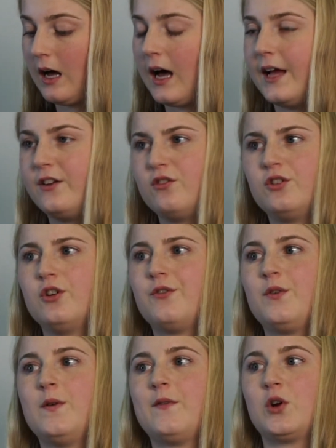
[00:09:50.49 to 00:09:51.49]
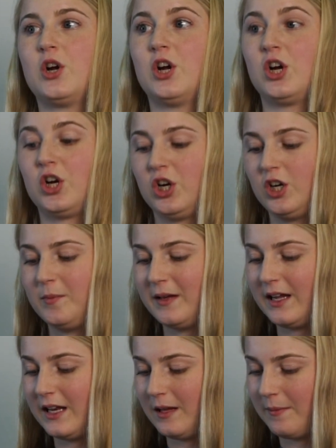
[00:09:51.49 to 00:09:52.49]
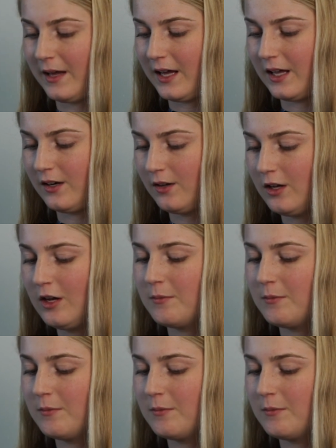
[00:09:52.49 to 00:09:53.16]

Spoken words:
I don't know if you've ever heard a beginning band,